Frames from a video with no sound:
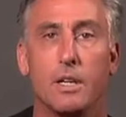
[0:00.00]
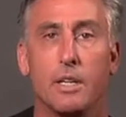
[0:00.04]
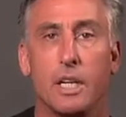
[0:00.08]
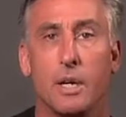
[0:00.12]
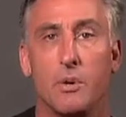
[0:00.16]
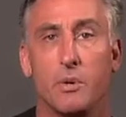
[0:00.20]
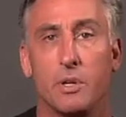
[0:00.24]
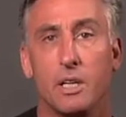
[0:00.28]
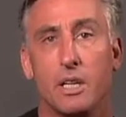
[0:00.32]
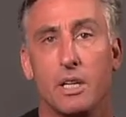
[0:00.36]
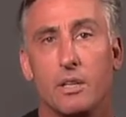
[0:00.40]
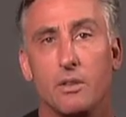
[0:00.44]

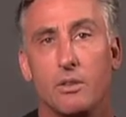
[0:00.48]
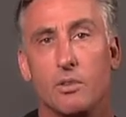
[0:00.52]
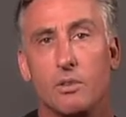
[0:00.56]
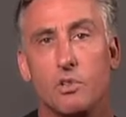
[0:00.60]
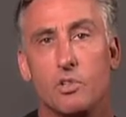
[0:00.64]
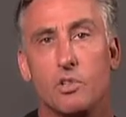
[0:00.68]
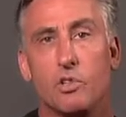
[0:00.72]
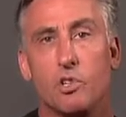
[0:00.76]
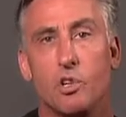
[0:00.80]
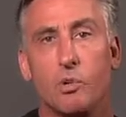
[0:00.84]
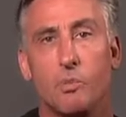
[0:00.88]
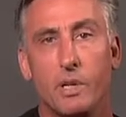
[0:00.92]
Now again,
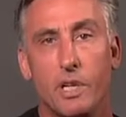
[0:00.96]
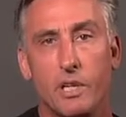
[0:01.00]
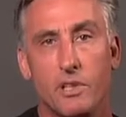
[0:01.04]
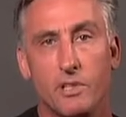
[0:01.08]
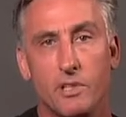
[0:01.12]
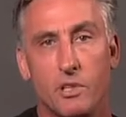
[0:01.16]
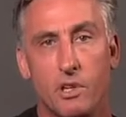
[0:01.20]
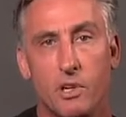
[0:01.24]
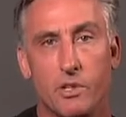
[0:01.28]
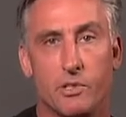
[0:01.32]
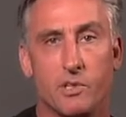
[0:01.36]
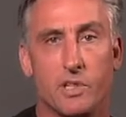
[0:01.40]
there's so many
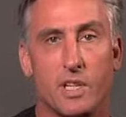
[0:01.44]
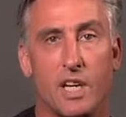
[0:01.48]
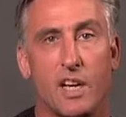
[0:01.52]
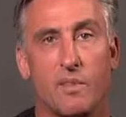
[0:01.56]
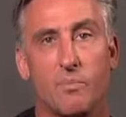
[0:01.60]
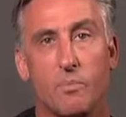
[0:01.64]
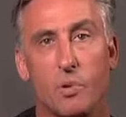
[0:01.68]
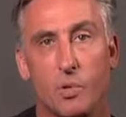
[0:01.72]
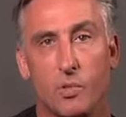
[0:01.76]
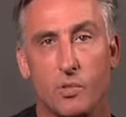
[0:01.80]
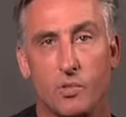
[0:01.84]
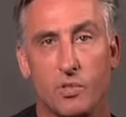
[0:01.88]
songs that
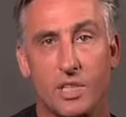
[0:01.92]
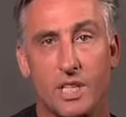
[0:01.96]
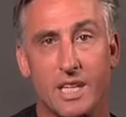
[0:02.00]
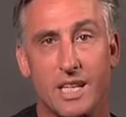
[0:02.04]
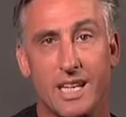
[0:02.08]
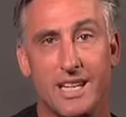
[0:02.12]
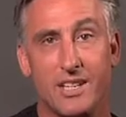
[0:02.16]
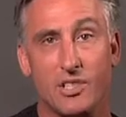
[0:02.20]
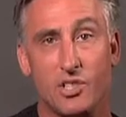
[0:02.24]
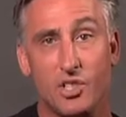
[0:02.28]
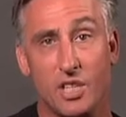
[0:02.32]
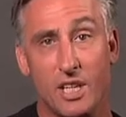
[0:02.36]
have both
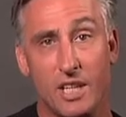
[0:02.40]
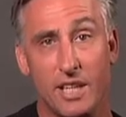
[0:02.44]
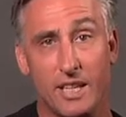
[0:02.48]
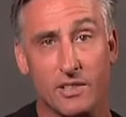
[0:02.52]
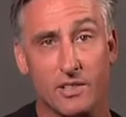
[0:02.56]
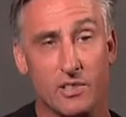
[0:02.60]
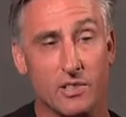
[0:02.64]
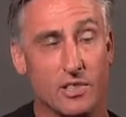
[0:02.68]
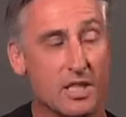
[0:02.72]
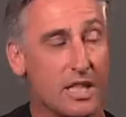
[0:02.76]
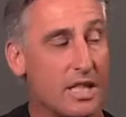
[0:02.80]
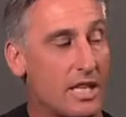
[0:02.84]
D, G,
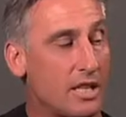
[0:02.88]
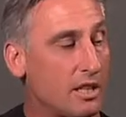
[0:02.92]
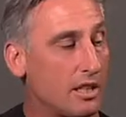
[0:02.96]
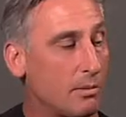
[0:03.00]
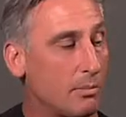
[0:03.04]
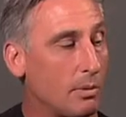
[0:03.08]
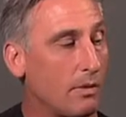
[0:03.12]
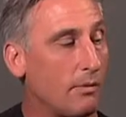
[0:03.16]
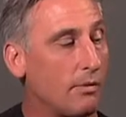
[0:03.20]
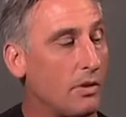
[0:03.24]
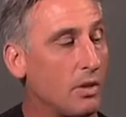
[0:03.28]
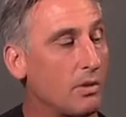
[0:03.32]
and C in
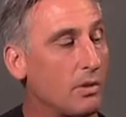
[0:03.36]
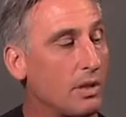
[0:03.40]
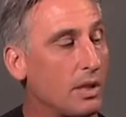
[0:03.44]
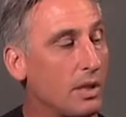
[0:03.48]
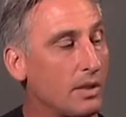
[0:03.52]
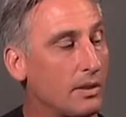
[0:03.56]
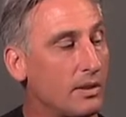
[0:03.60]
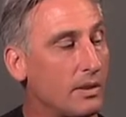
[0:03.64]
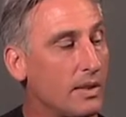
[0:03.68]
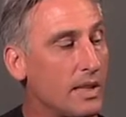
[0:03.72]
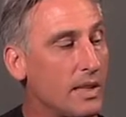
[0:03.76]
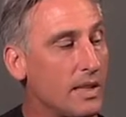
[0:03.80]
them, and if you can
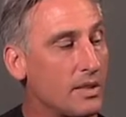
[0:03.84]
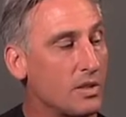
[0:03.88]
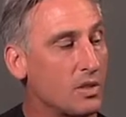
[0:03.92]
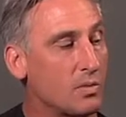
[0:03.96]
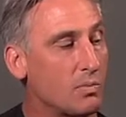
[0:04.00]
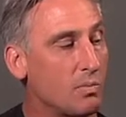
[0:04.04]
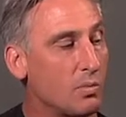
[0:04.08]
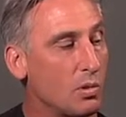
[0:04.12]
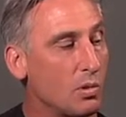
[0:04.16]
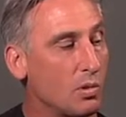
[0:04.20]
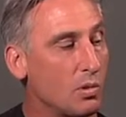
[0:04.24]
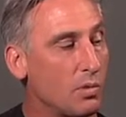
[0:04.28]
get
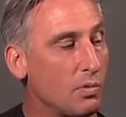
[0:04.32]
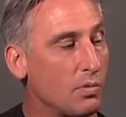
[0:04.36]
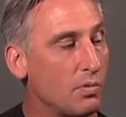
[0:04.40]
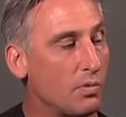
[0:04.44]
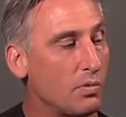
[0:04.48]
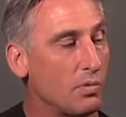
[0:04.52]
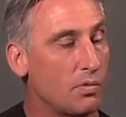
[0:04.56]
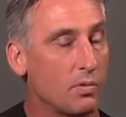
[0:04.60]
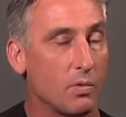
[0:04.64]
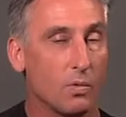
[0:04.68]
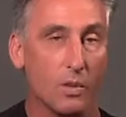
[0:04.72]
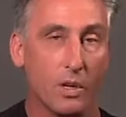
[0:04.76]
this
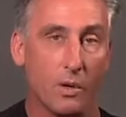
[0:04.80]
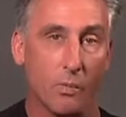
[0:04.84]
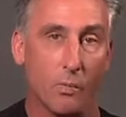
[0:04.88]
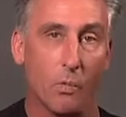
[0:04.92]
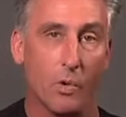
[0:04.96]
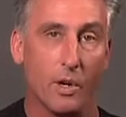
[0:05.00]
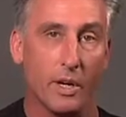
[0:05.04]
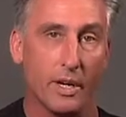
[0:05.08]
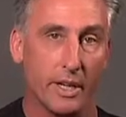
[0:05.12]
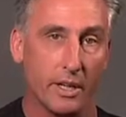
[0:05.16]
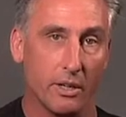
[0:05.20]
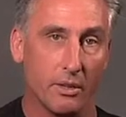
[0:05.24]
move
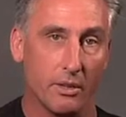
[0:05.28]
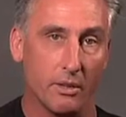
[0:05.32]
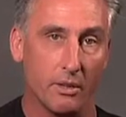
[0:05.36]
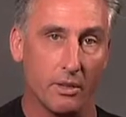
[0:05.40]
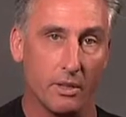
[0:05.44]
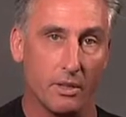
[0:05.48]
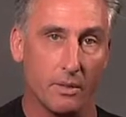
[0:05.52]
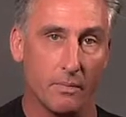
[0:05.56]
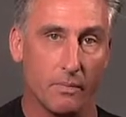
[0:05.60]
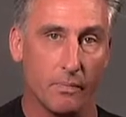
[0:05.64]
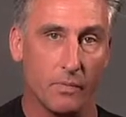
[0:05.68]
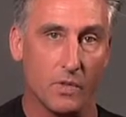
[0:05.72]

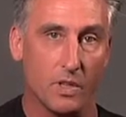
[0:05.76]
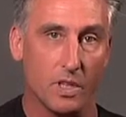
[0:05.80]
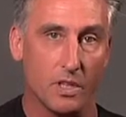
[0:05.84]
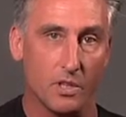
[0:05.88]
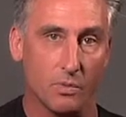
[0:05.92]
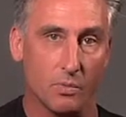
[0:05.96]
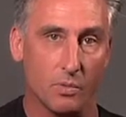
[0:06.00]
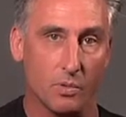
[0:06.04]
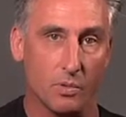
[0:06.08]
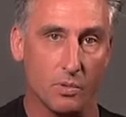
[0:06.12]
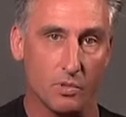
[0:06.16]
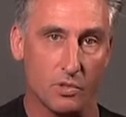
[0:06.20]
wired,
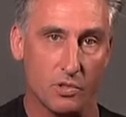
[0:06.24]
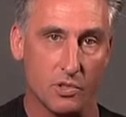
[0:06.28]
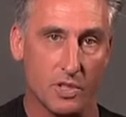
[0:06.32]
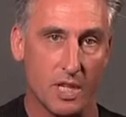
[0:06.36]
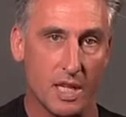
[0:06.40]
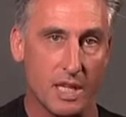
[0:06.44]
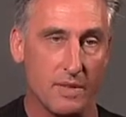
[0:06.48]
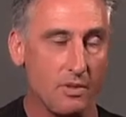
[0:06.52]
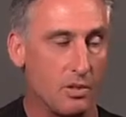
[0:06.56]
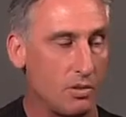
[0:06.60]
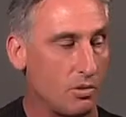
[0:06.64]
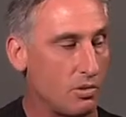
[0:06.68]
this will
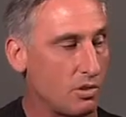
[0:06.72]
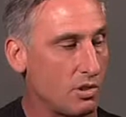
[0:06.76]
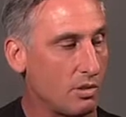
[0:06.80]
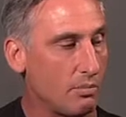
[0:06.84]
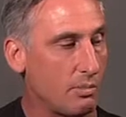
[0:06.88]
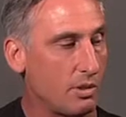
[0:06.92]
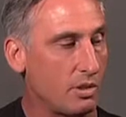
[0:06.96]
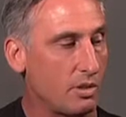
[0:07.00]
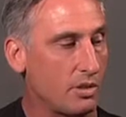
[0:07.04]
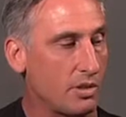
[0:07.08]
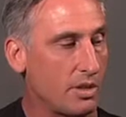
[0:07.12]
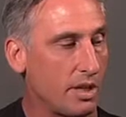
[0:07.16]
save you so
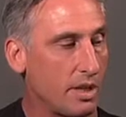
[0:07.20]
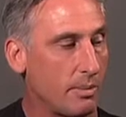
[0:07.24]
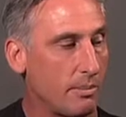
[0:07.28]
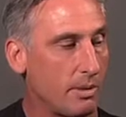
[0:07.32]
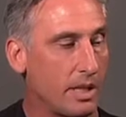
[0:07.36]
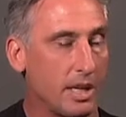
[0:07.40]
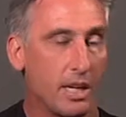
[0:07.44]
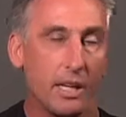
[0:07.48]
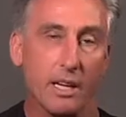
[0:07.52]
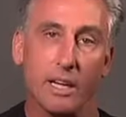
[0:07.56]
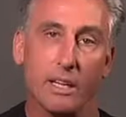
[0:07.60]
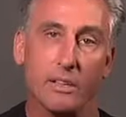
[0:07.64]
much time
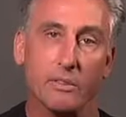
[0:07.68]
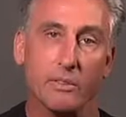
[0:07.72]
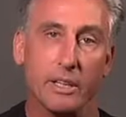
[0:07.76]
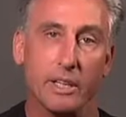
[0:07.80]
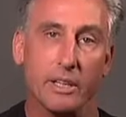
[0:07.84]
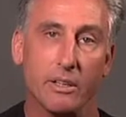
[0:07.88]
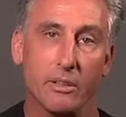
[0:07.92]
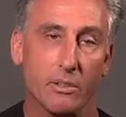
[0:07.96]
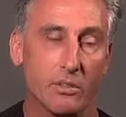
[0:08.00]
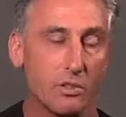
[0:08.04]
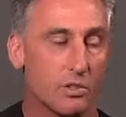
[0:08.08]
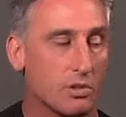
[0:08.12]
and headache
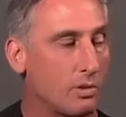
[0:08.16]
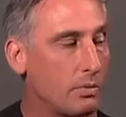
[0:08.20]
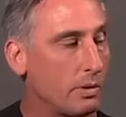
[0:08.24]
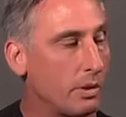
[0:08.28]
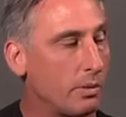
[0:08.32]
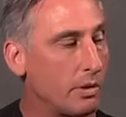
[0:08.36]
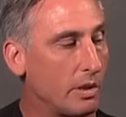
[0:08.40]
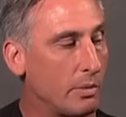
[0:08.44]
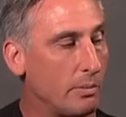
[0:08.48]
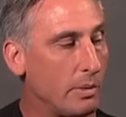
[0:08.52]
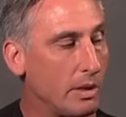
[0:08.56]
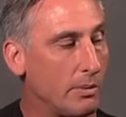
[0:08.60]
later. So
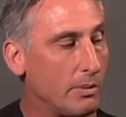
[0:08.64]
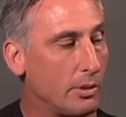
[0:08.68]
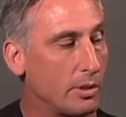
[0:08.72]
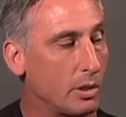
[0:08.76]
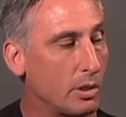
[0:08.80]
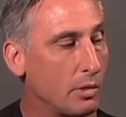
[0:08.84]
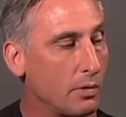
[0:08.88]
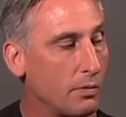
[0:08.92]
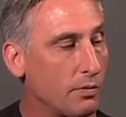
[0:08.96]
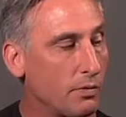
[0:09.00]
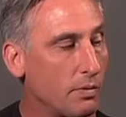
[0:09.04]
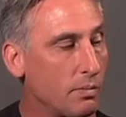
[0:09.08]
we want to be able to
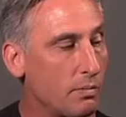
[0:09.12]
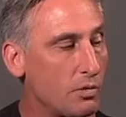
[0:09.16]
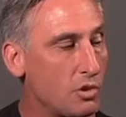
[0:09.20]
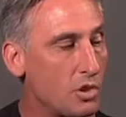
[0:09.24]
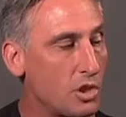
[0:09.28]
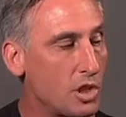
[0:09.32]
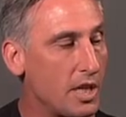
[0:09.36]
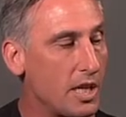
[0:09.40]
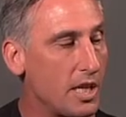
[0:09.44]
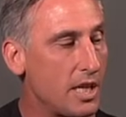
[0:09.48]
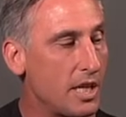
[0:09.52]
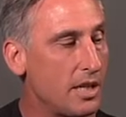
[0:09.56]
go from
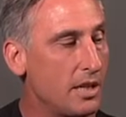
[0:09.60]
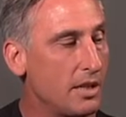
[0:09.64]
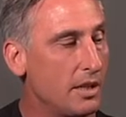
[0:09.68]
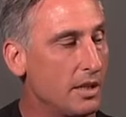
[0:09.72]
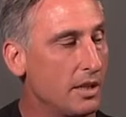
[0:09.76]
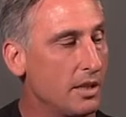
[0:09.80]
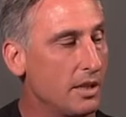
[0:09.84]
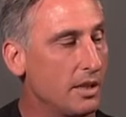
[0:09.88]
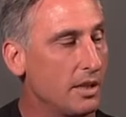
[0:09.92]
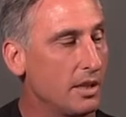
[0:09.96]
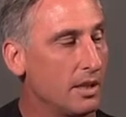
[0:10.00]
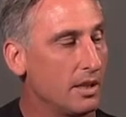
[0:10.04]
G
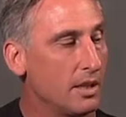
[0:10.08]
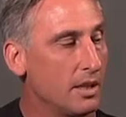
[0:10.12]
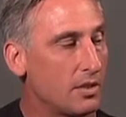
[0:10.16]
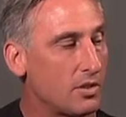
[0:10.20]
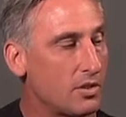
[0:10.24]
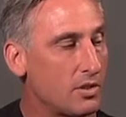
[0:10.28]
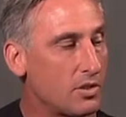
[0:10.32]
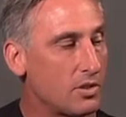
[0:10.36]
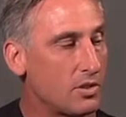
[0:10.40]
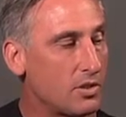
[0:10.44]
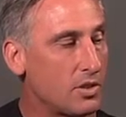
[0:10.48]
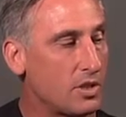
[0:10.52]

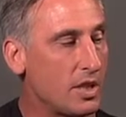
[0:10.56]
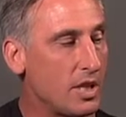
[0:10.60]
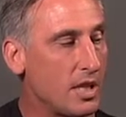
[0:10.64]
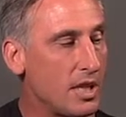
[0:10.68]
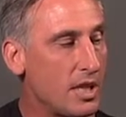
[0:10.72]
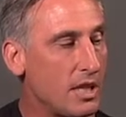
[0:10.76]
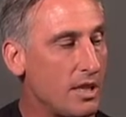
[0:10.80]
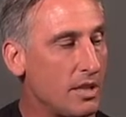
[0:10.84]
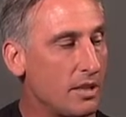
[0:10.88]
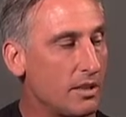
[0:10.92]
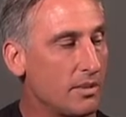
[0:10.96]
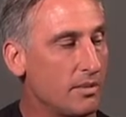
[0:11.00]
to
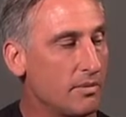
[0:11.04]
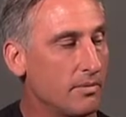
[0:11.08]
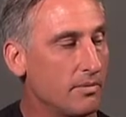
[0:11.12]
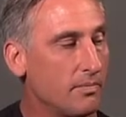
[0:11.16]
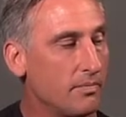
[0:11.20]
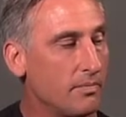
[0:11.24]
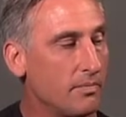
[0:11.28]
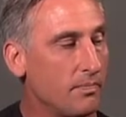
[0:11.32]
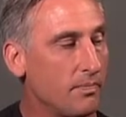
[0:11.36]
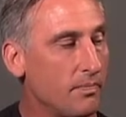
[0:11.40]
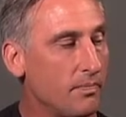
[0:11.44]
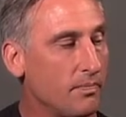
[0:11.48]
C
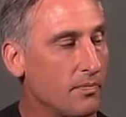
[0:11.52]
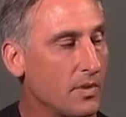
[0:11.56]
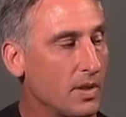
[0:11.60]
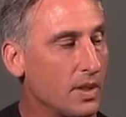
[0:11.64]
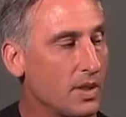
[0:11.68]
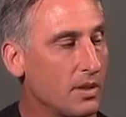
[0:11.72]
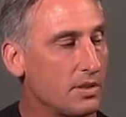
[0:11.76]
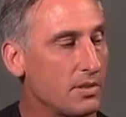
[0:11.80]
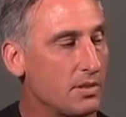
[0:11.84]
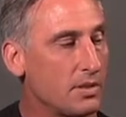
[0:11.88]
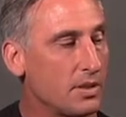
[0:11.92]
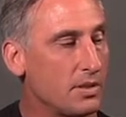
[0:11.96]

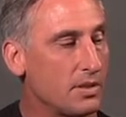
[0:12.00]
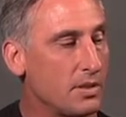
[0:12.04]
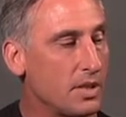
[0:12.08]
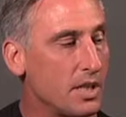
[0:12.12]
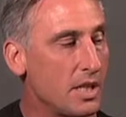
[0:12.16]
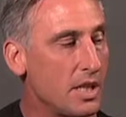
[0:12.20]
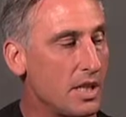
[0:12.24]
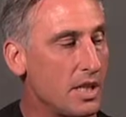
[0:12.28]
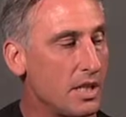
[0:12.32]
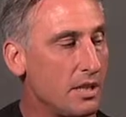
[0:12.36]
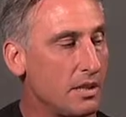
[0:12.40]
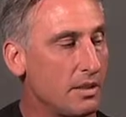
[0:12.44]
to
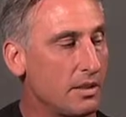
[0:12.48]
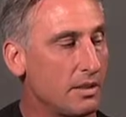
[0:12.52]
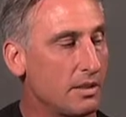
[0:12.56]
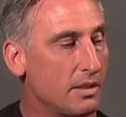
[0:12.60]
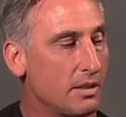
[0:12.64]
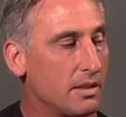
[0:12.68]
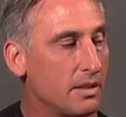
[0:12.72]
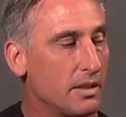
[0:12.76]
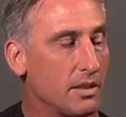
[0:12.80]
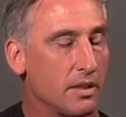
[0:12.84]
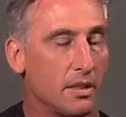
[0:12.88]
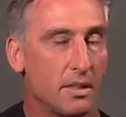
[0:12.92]
D
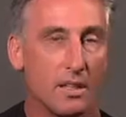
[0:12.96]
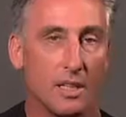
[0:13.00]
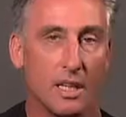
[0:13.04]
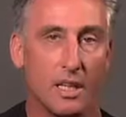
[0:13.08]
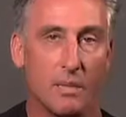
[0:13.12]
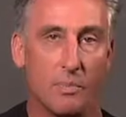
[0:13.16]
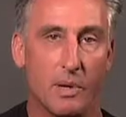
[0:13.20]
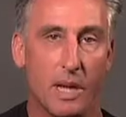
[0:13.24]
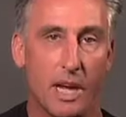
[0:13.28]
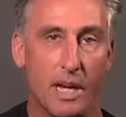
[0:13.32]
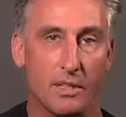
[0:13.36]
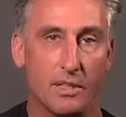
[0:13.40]

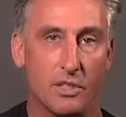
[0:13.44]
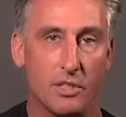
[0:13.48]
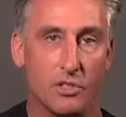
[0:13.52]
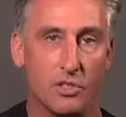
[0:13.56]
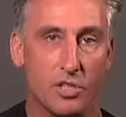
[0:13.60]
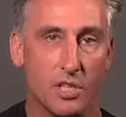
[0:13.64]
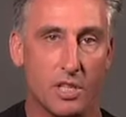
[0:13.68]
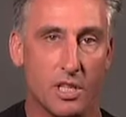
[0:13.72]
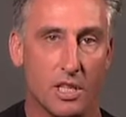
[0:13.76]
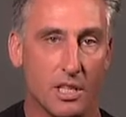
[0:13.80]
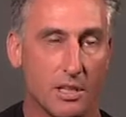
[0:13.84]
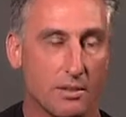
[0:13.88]
and back to
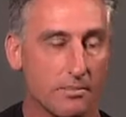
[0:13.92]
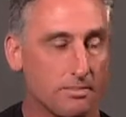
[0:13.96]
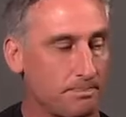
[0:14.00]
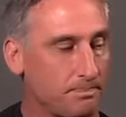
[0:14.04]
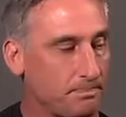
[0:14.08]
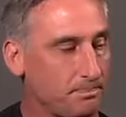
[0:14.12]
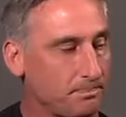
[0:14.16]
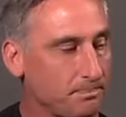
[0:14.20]
G.